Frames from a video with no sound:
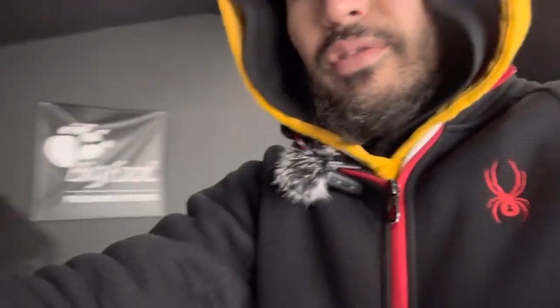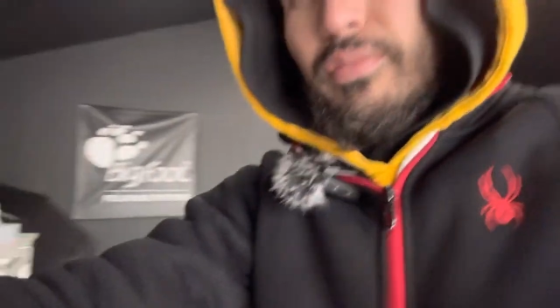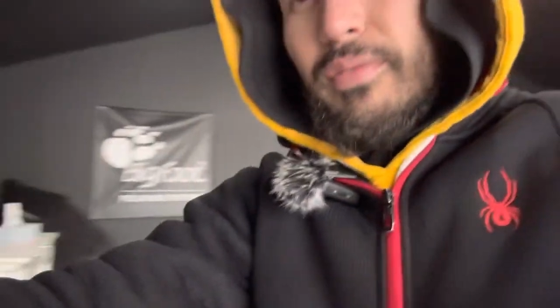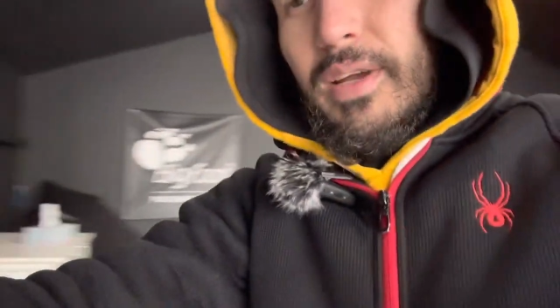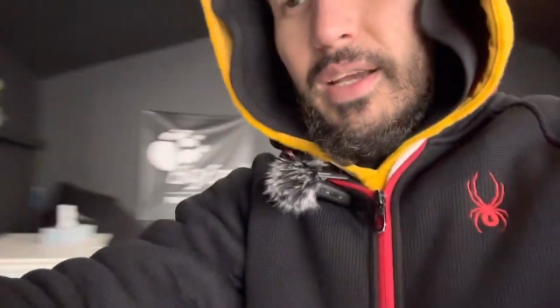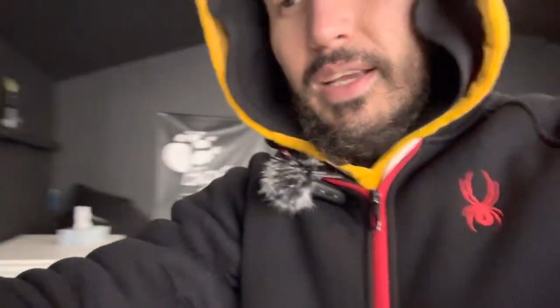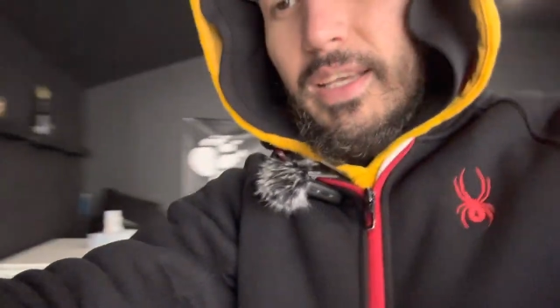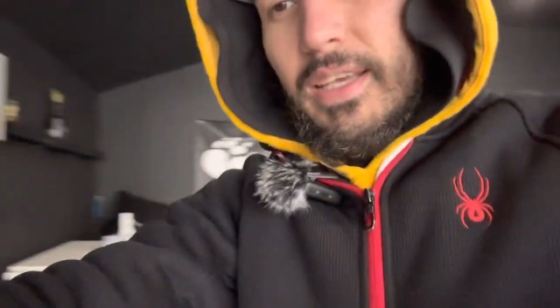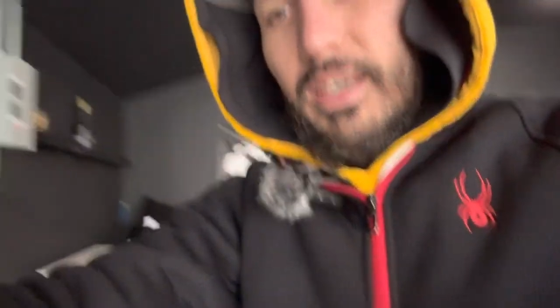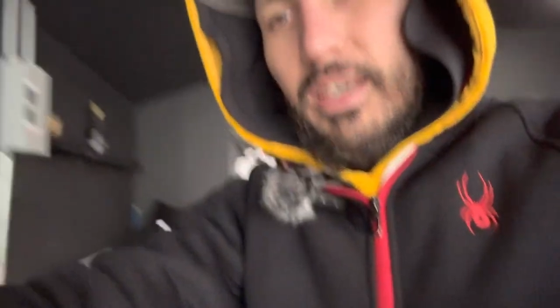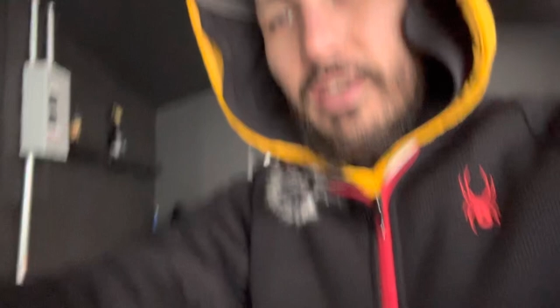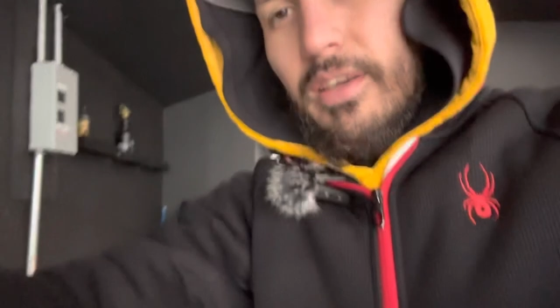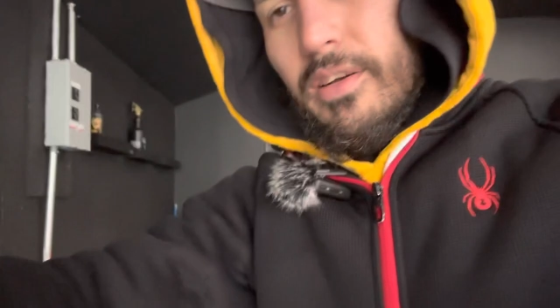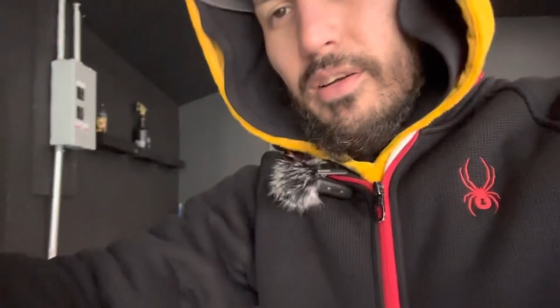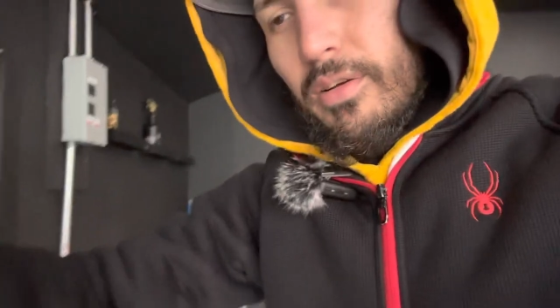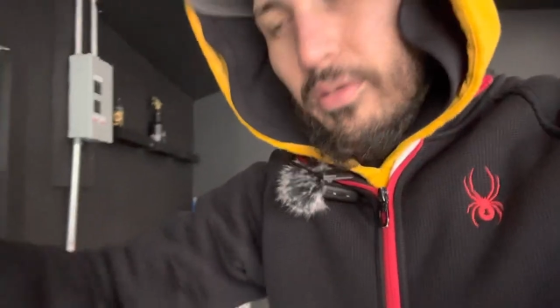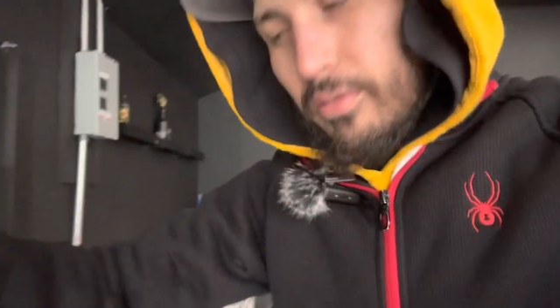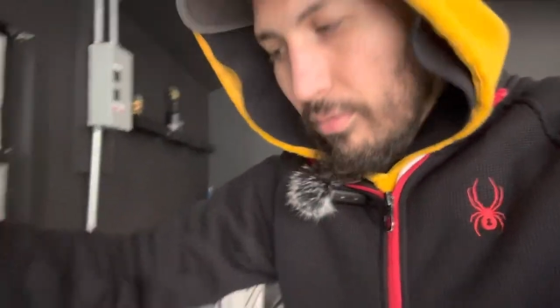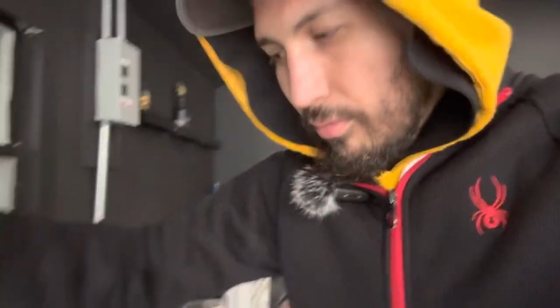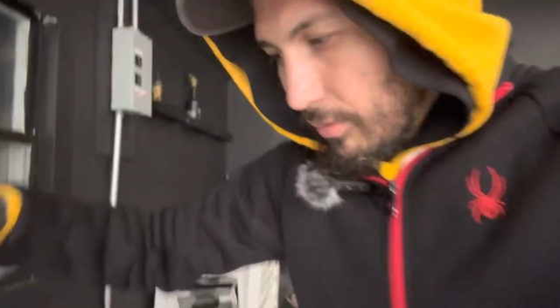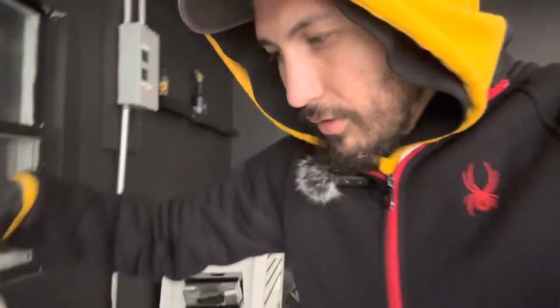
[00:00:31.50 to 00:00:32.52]
right here,
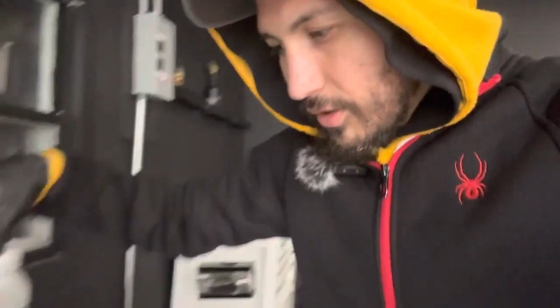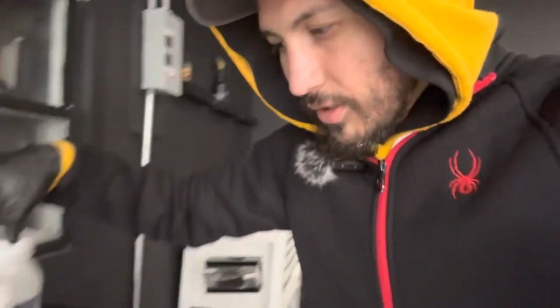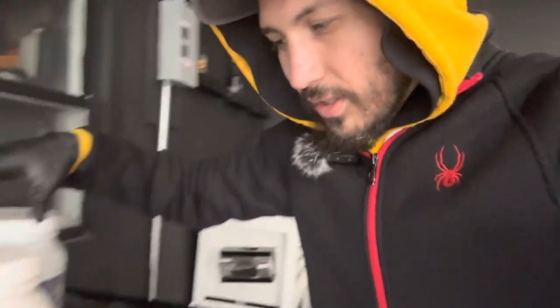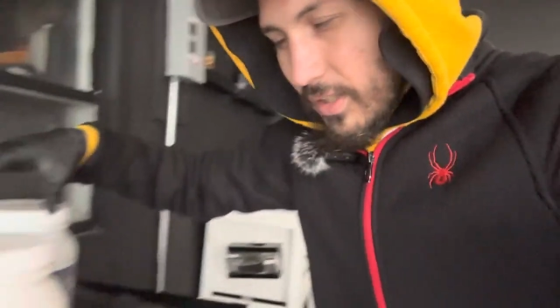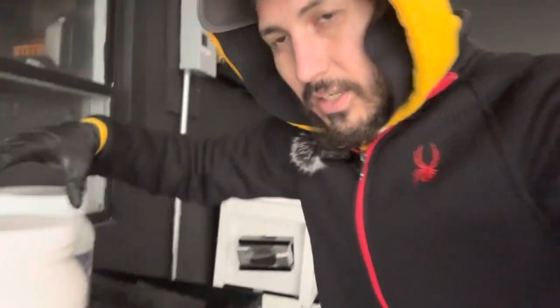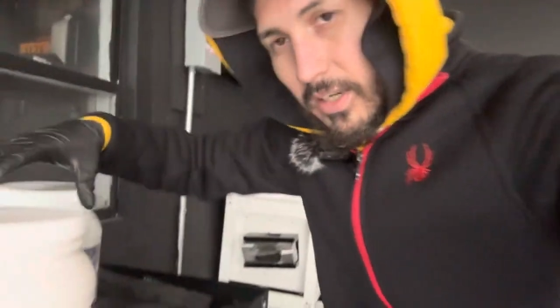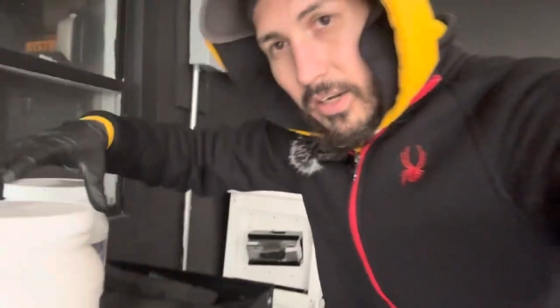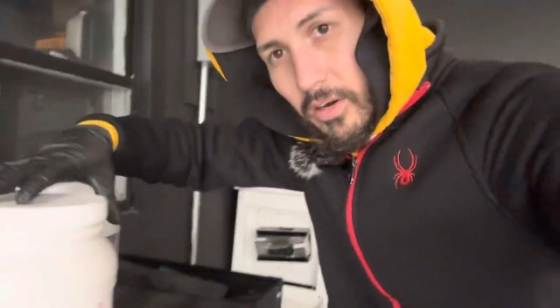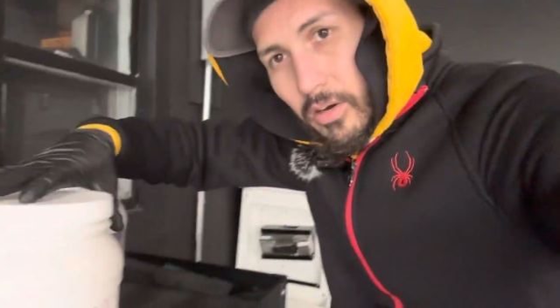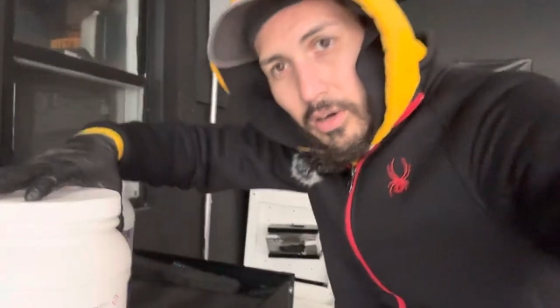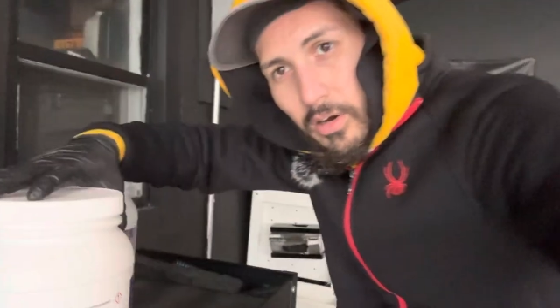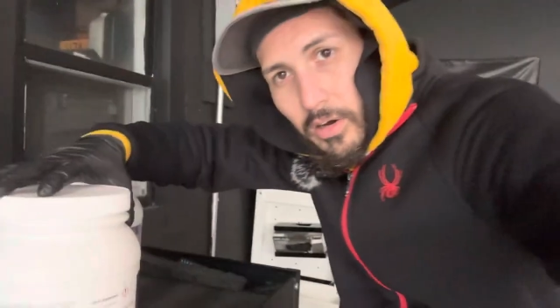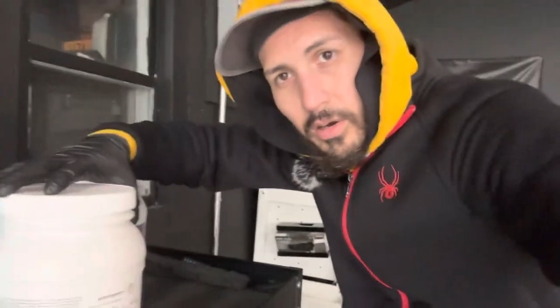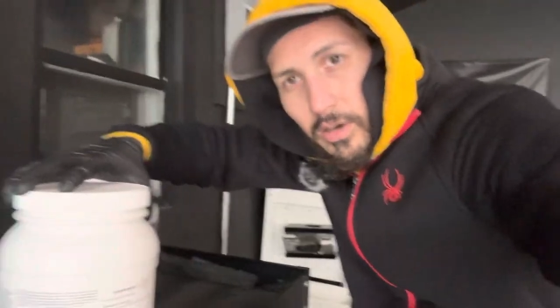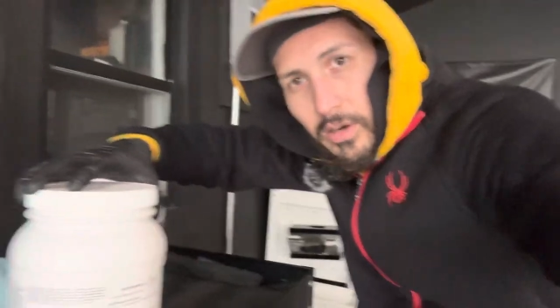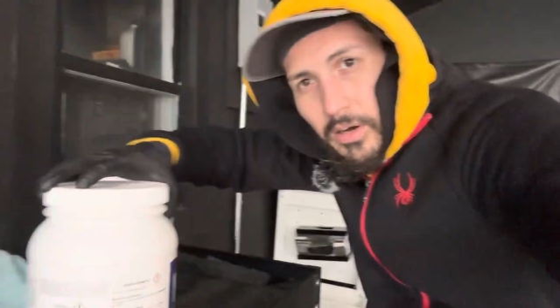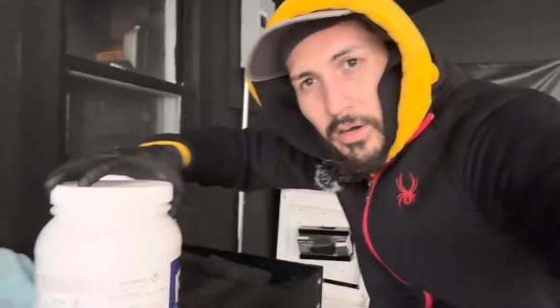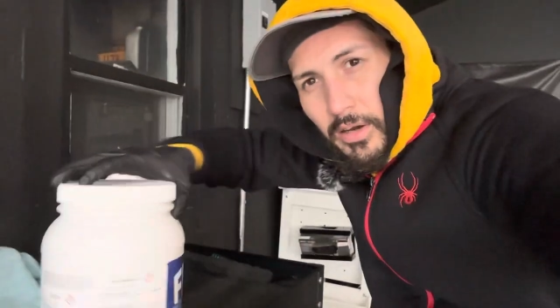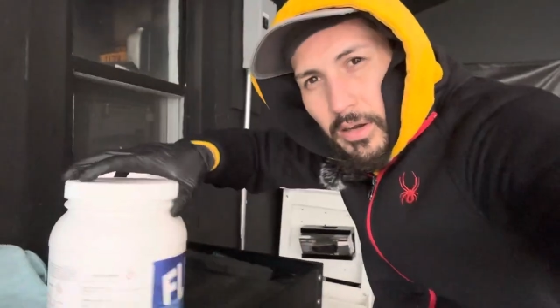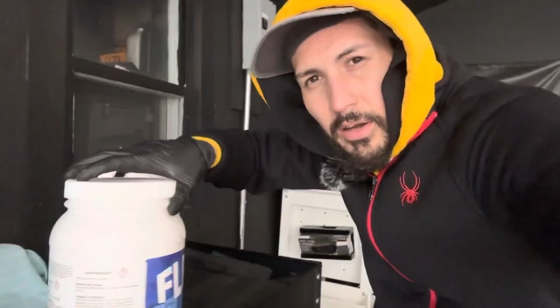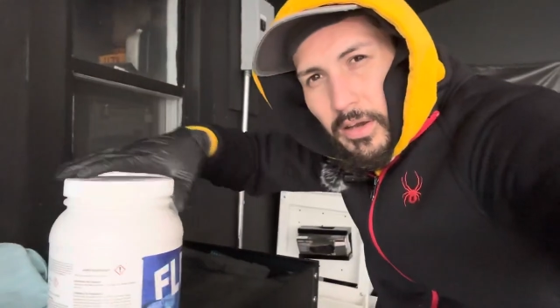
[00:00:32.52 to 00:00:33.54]
which
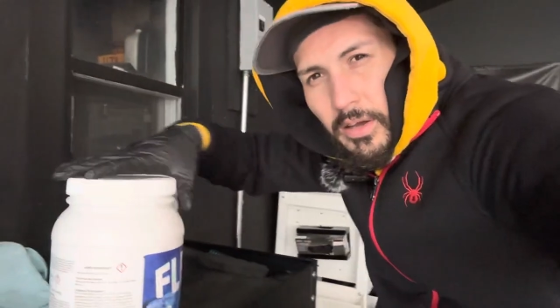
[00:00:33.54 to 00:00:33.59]
are